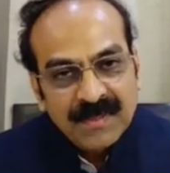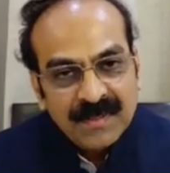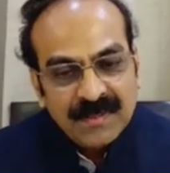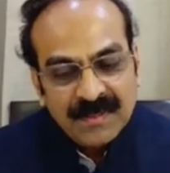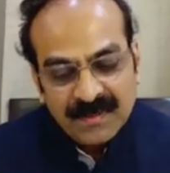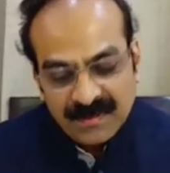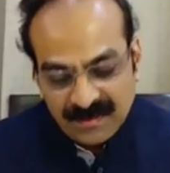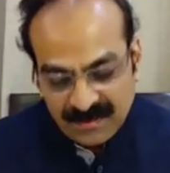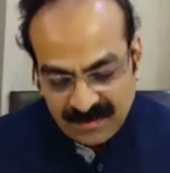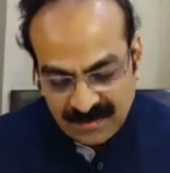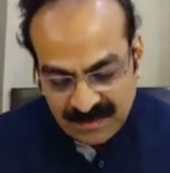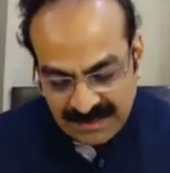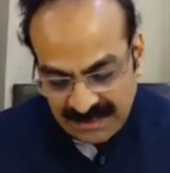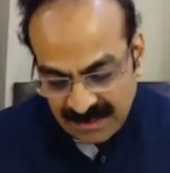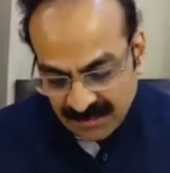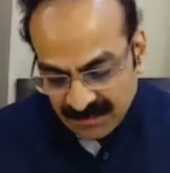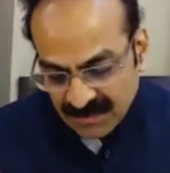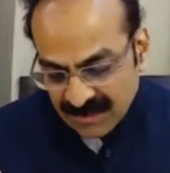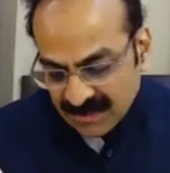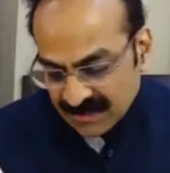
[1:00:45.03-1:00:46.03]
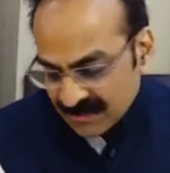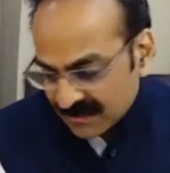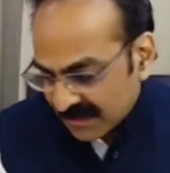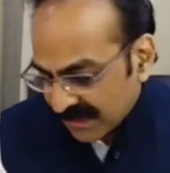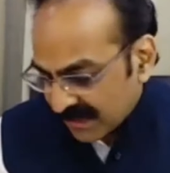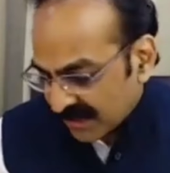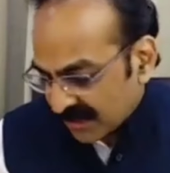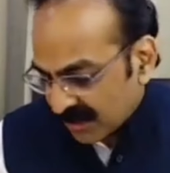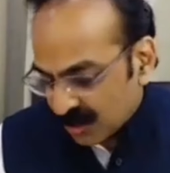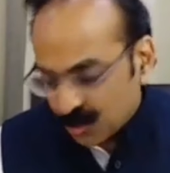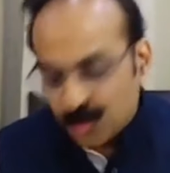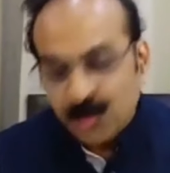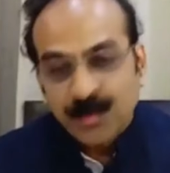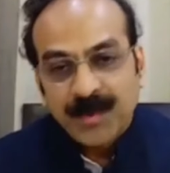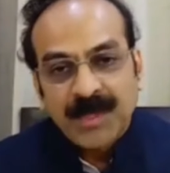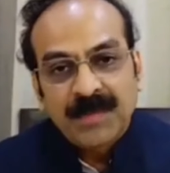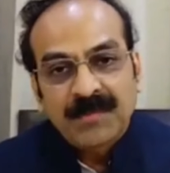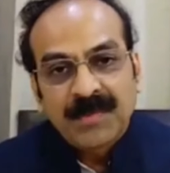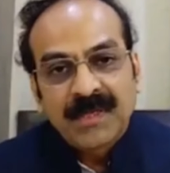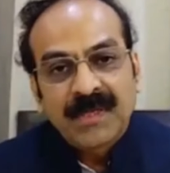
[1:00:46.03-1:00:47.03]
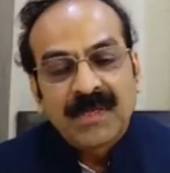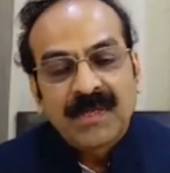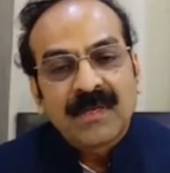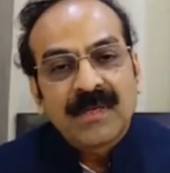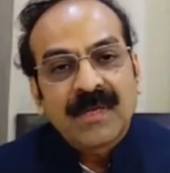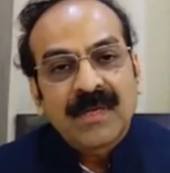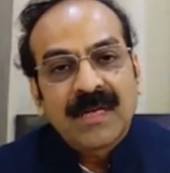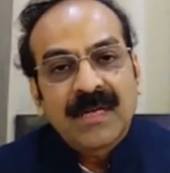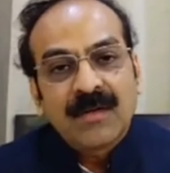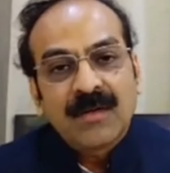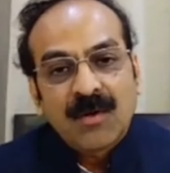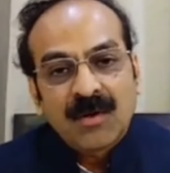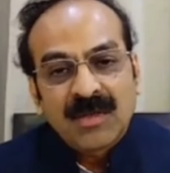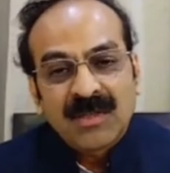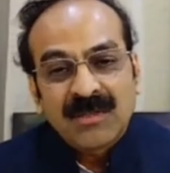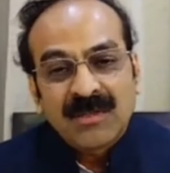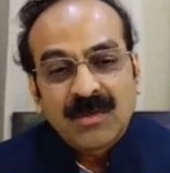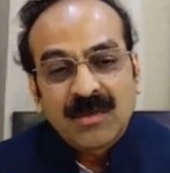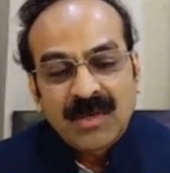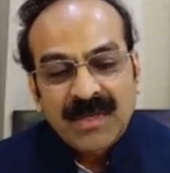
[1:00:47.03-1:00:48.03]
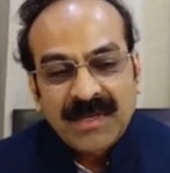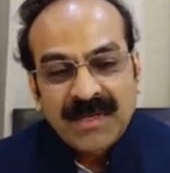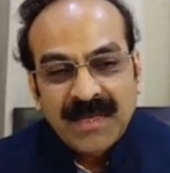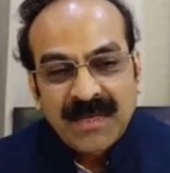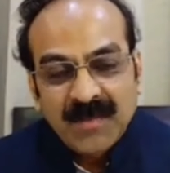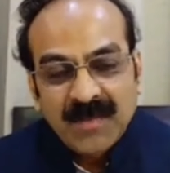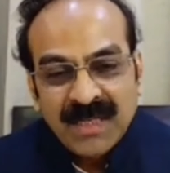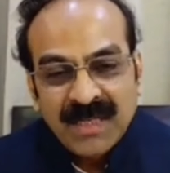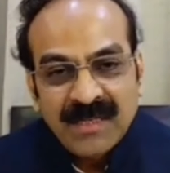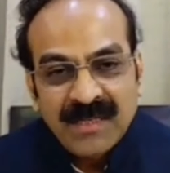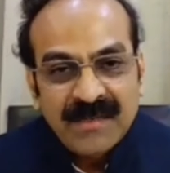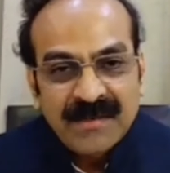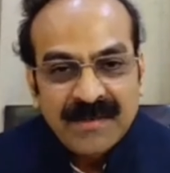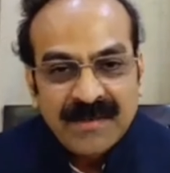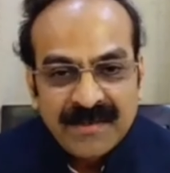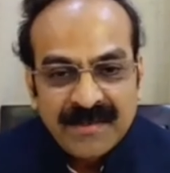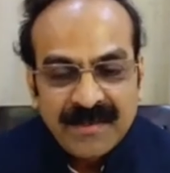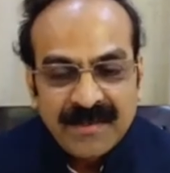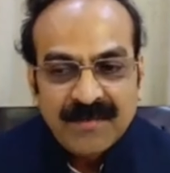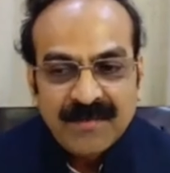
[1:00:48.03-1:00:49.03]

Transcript: Okay. Even a thick tissue paper and not a not a chemically treated.